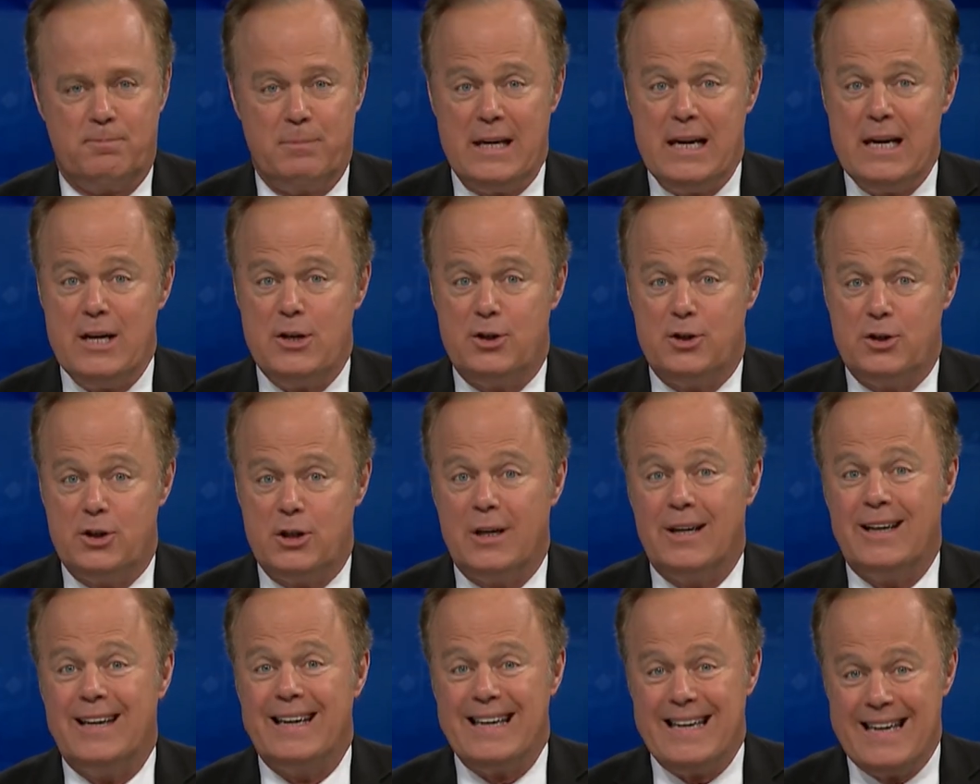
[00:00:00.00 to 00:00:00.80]
Each
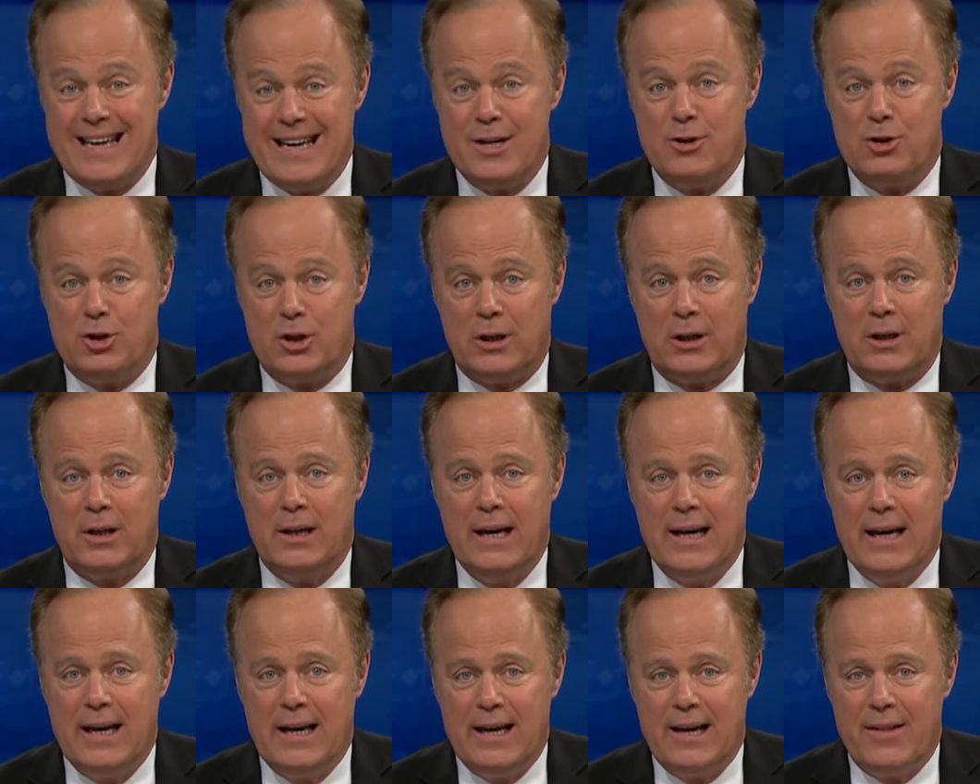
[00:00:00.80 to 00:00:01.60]
uh, engine
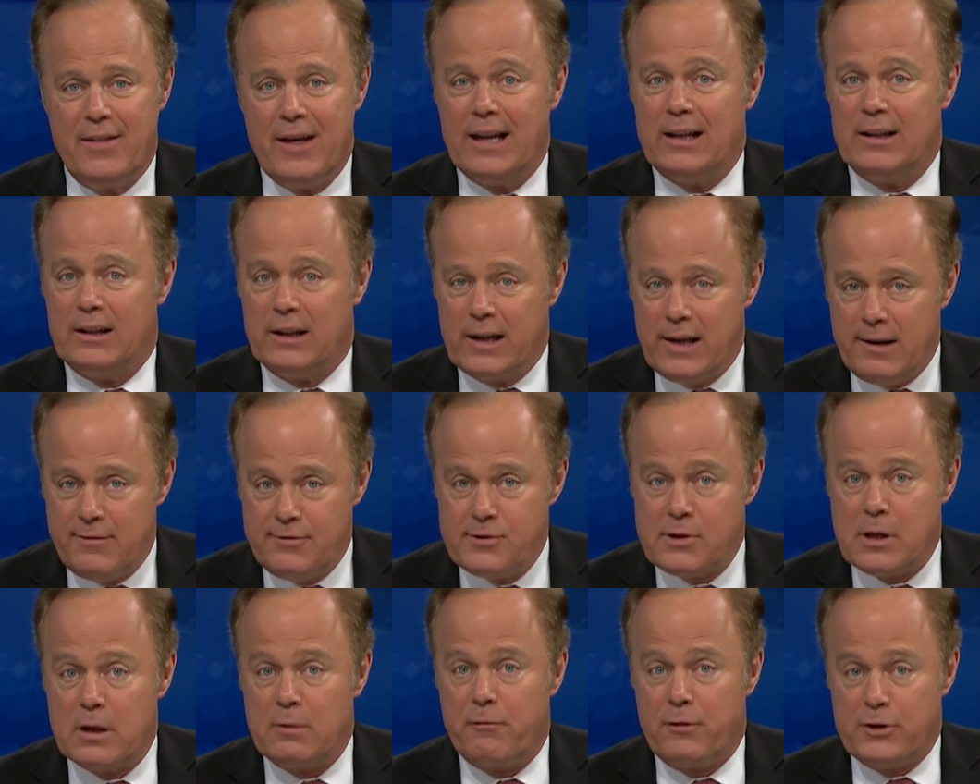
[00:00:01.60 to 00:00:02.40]
that
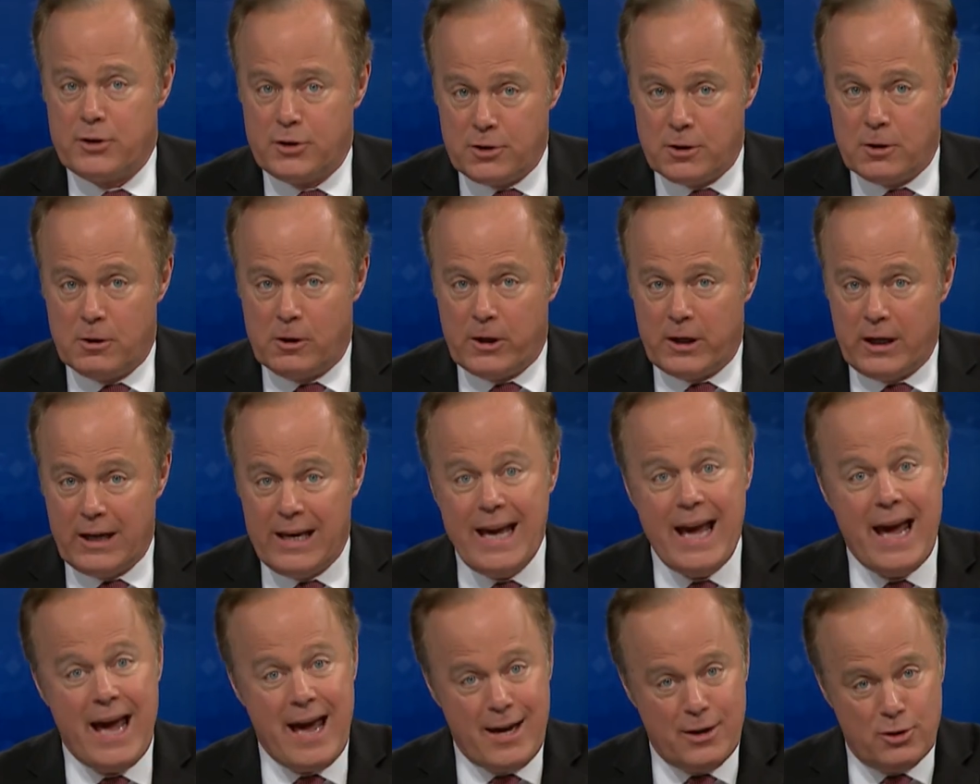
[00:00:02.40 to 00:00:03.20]
leaves the
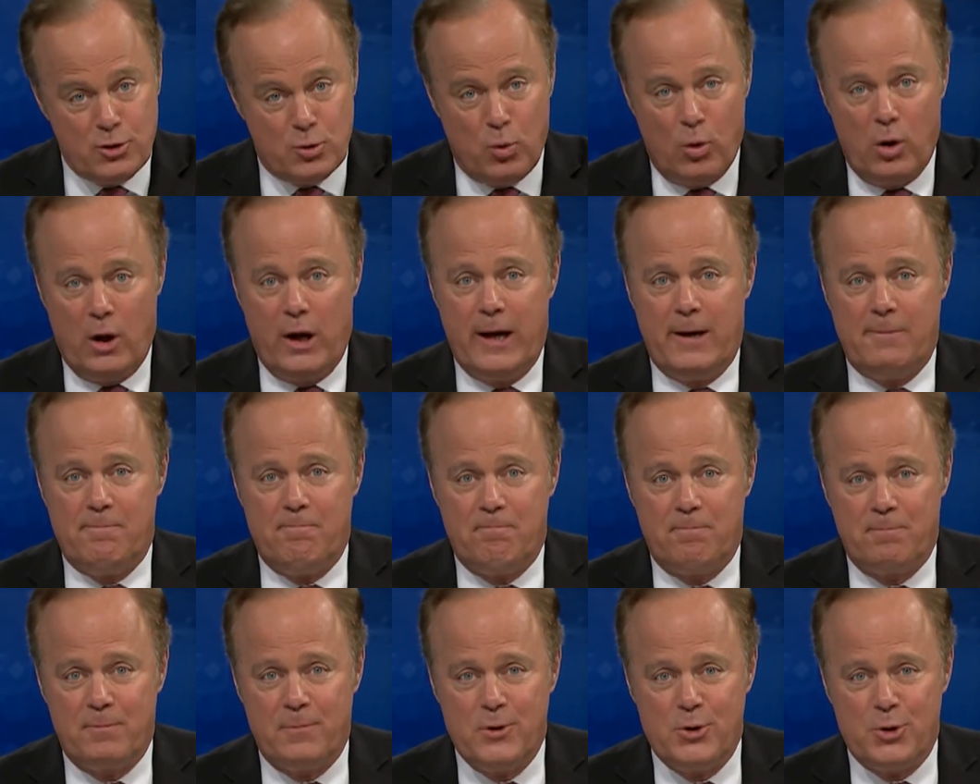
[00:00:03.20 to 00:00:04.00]
facility has one.
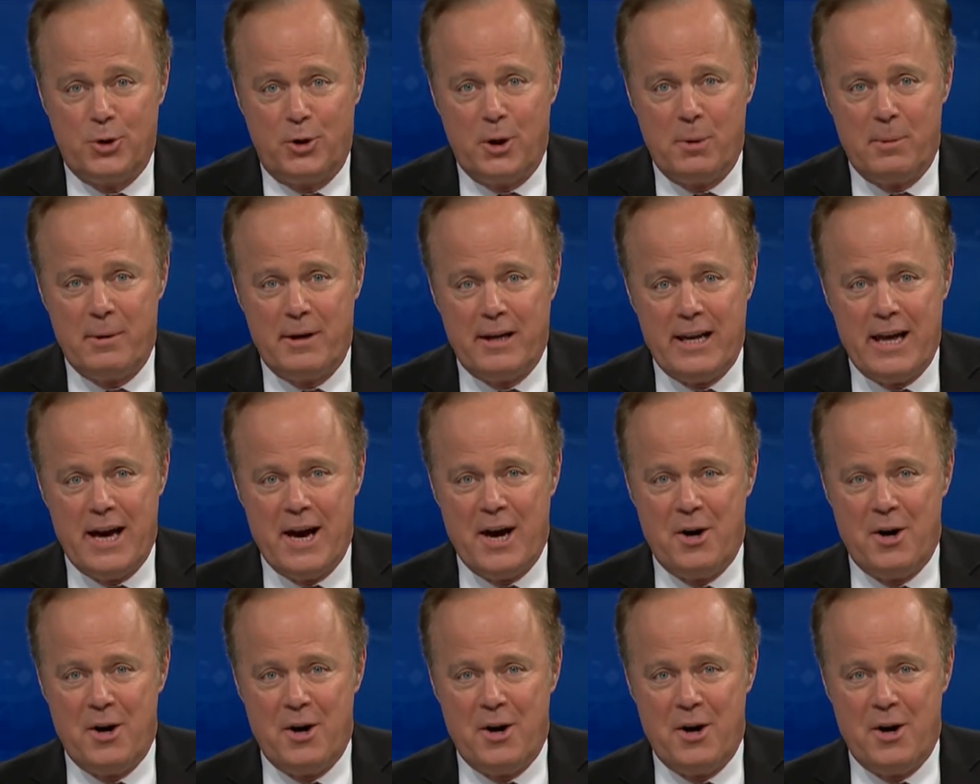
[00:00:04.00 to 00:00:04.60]
Joining me now